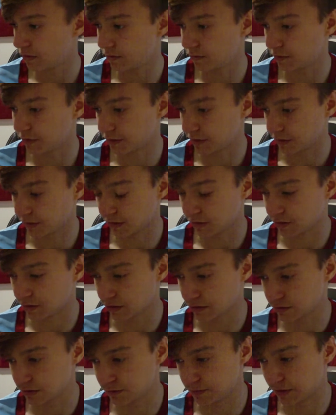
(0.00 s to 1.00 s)
when I get
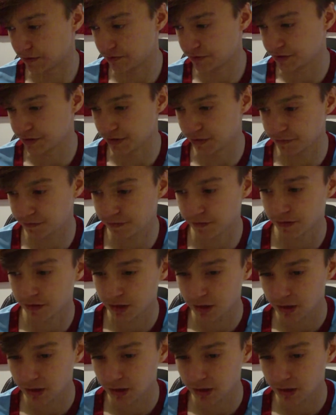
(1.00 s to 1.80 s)
like some other stuff,